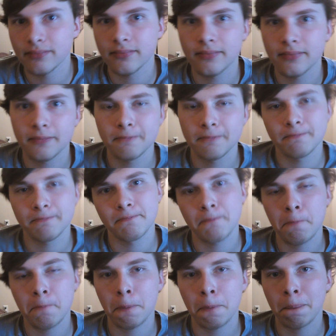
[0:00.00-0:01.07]

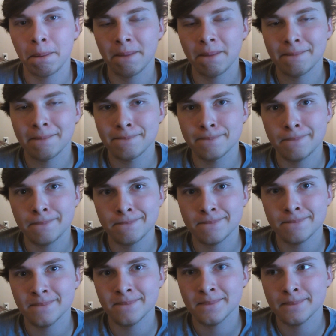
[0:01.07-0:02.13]

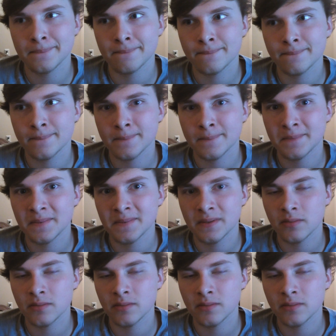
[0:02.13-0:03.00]
(no one is talking)